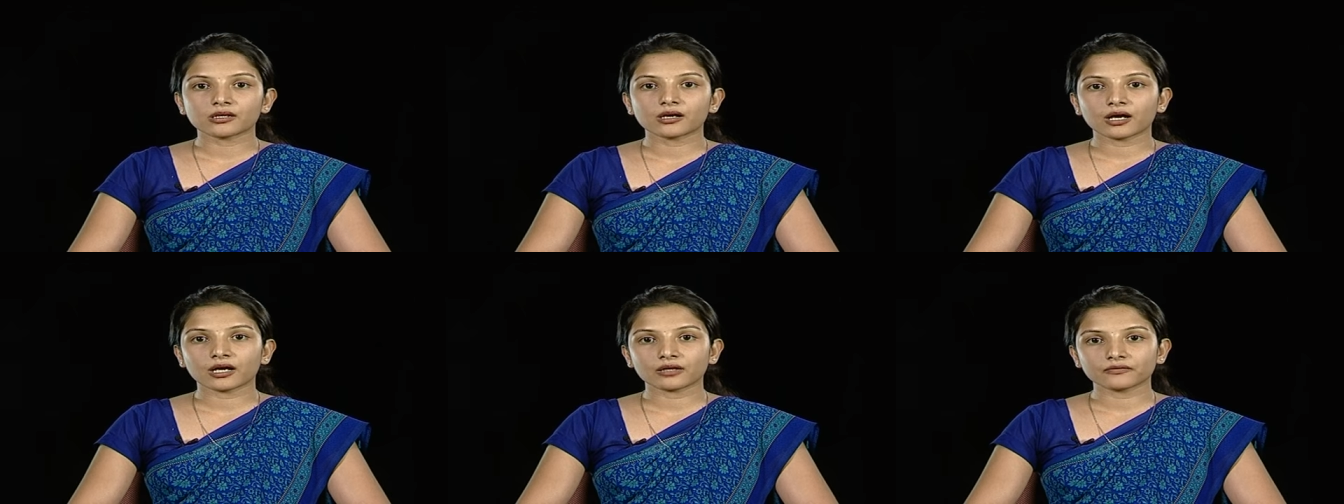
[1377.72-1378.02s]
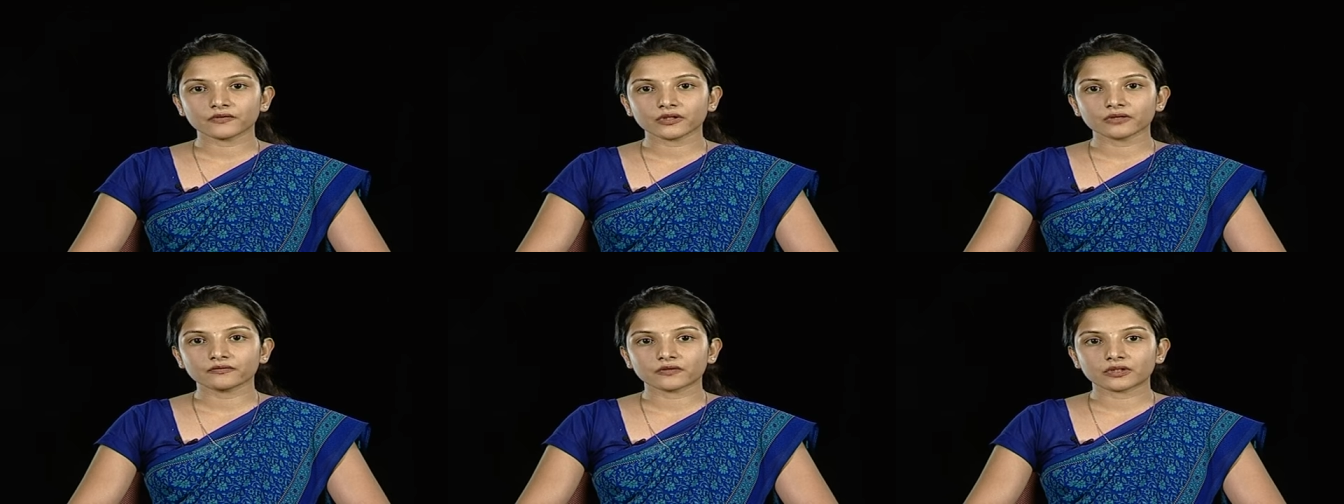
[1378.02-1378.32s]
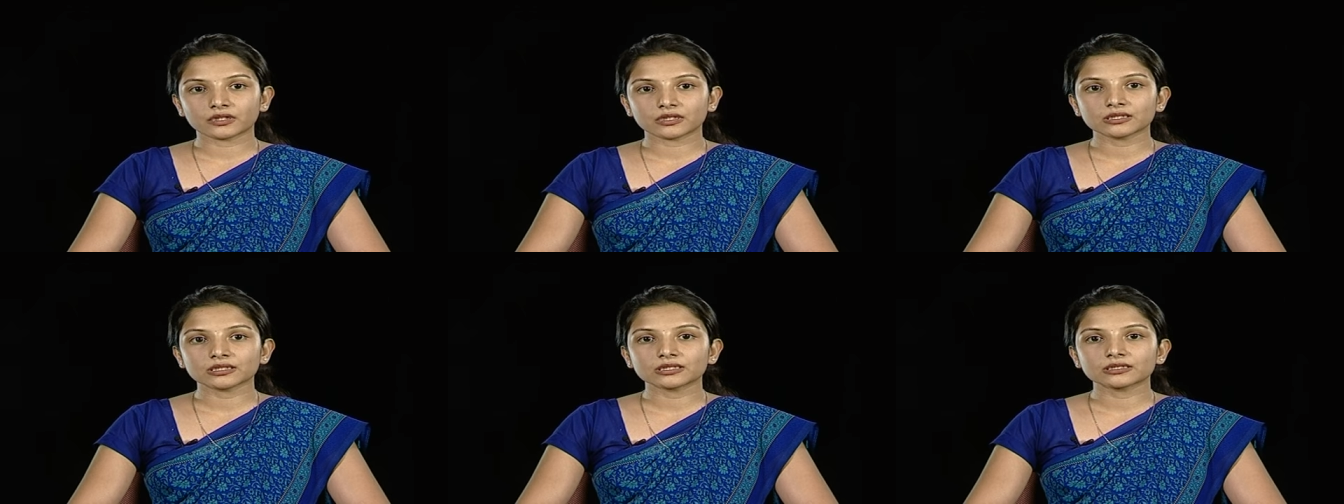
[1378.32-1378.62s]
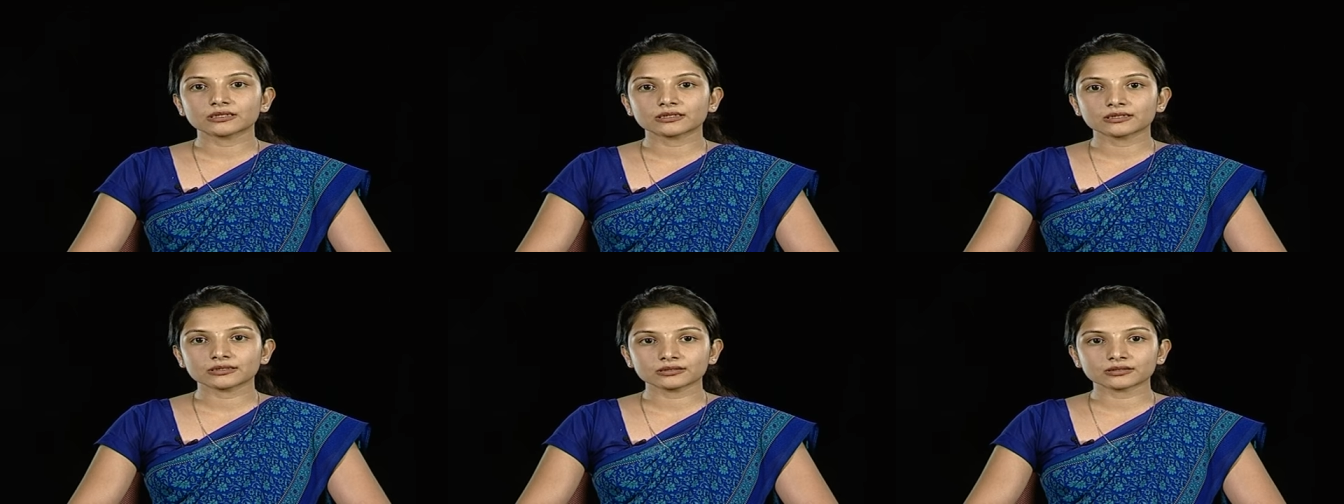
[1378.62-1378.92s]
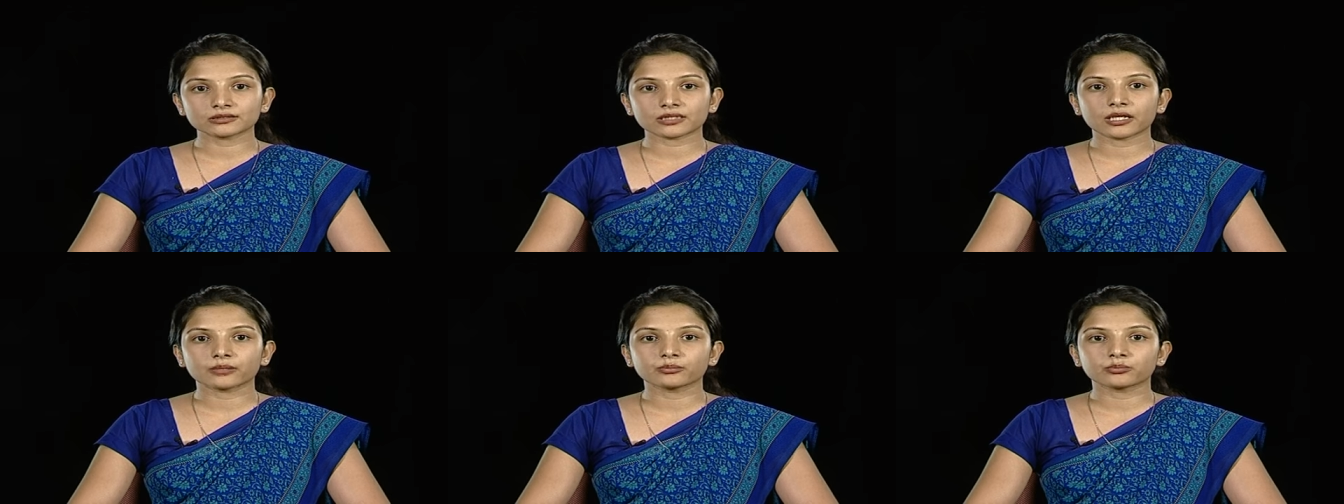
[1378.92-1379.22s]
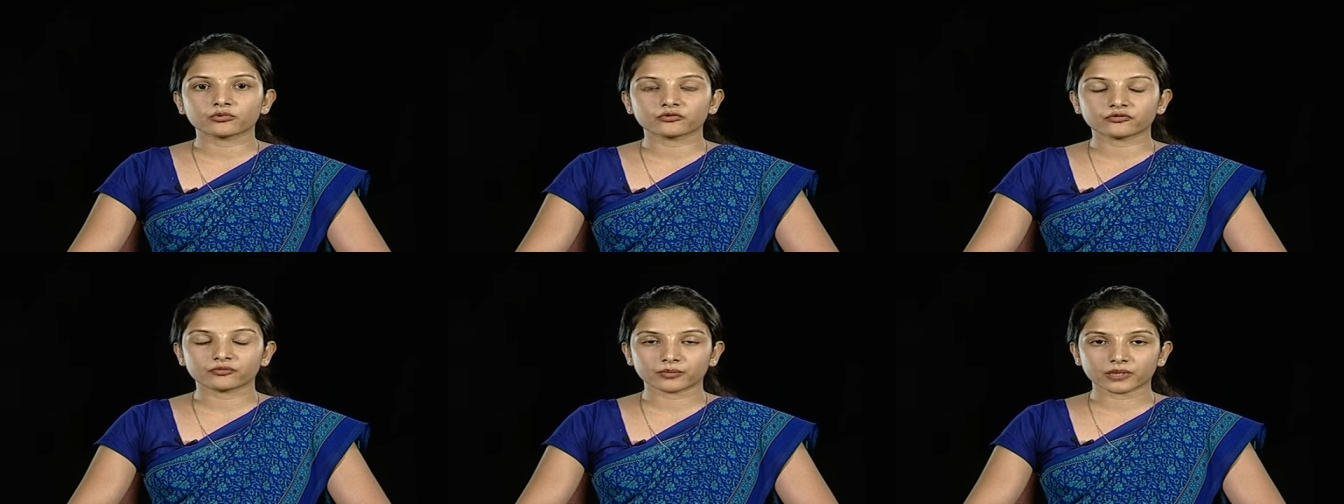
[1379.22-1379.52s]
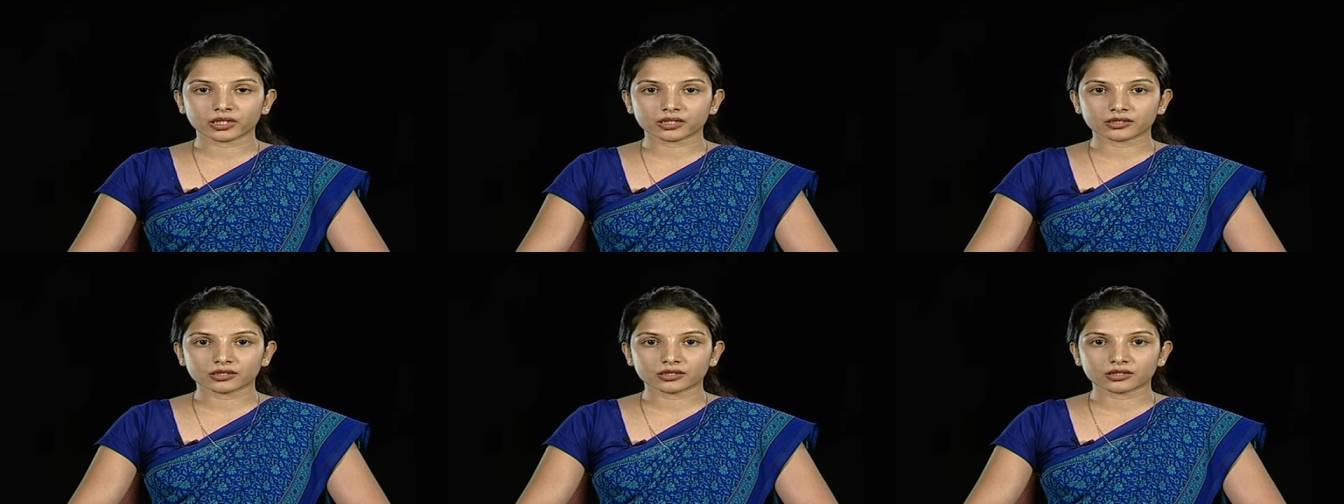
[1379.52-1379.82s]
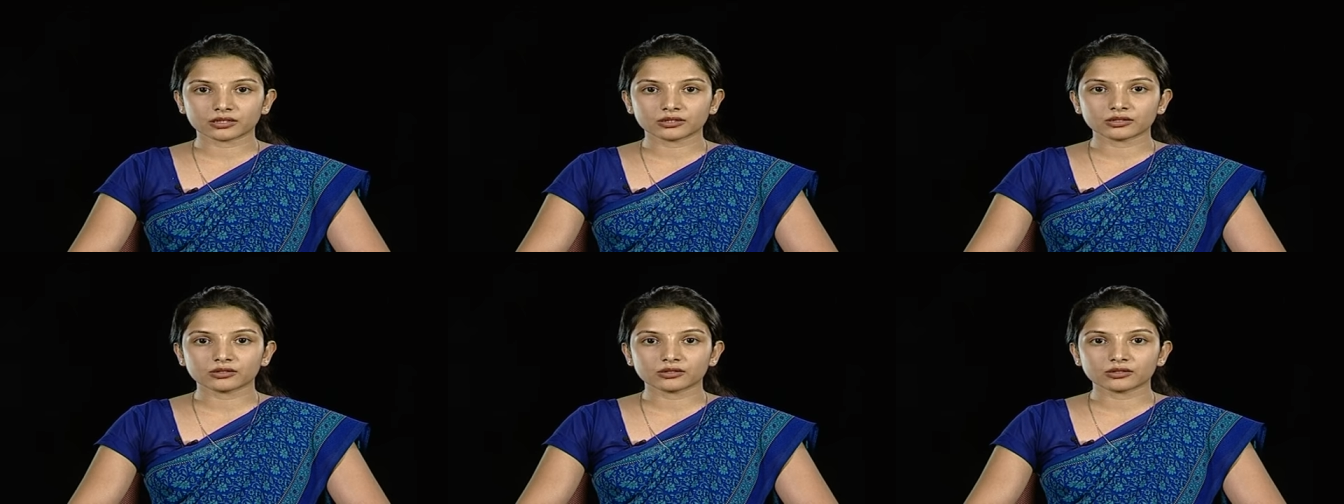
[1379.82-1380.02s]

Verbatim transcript: However, this type of method